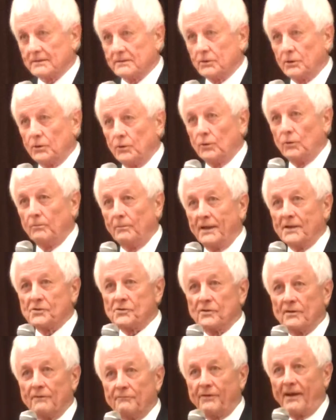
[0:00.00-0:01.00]
To
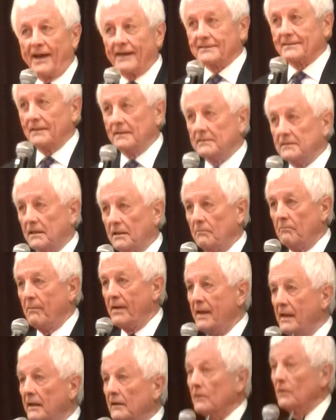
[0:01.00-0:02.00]
mention the fact that the
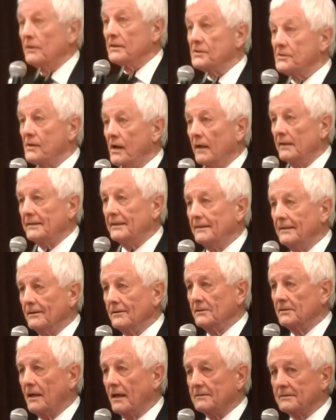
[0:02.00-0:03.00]
mayor is not here.
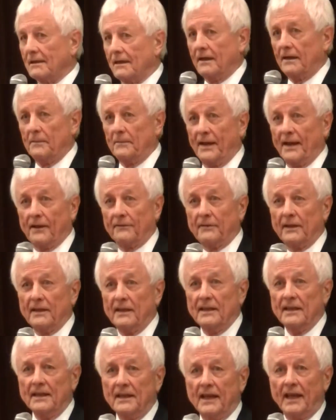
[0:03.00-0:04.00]
Dr. Hymath
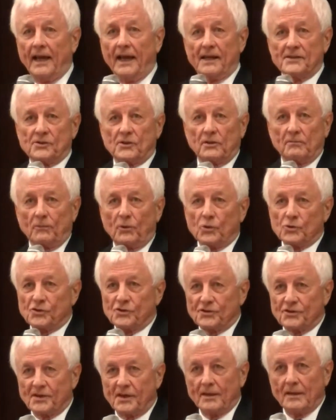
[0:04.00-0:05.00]
has an
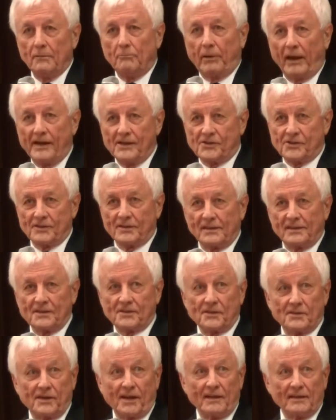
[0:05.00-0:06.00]
emergency patient.
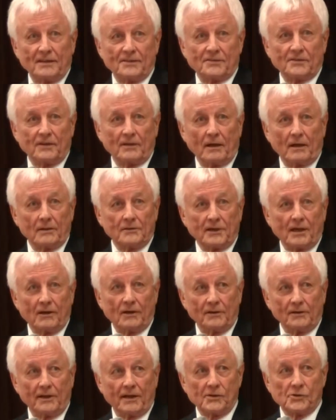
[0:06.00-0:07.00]
He's a dentist in our
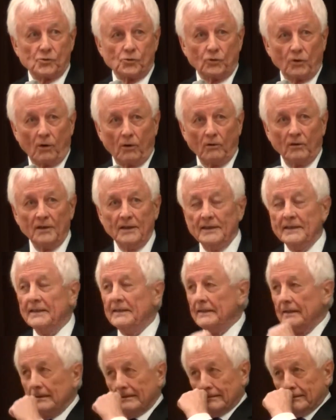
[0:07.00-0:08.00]
town, as you know.
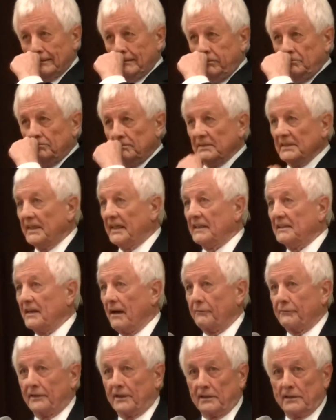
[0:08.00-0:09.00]
He
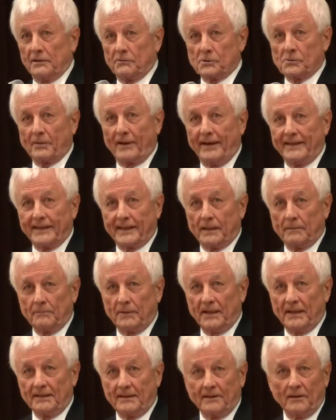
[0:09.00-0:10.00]
definitely was planning on
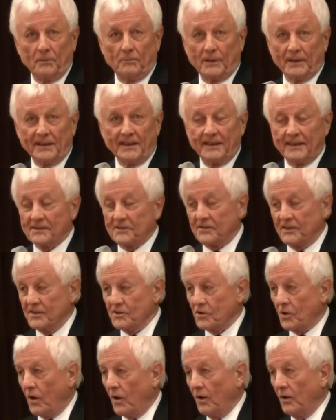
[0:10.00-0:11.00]
being here, but he gets
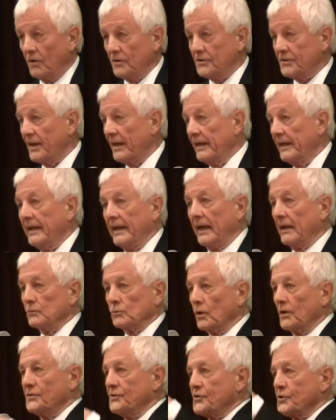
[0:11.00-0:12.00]
these calls
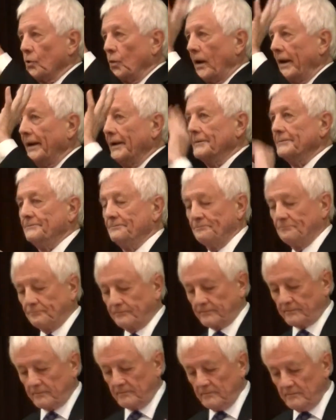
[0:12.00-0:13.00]
and runs
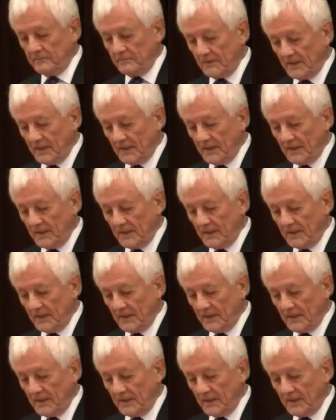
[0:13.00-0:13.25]
away.